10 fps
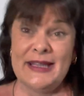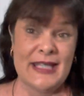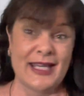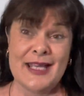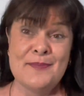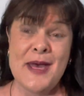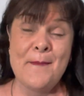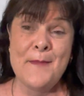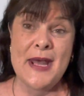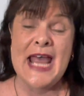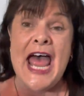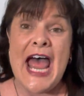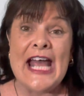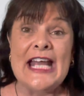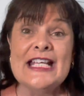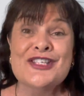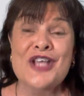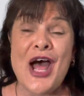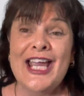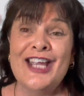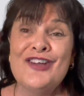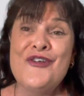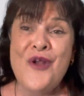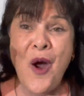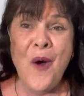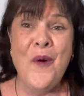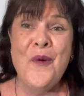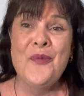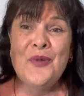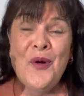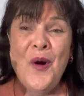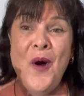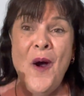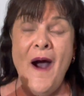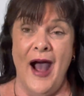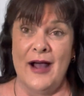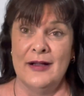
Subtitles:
that commitment. He's saying no more.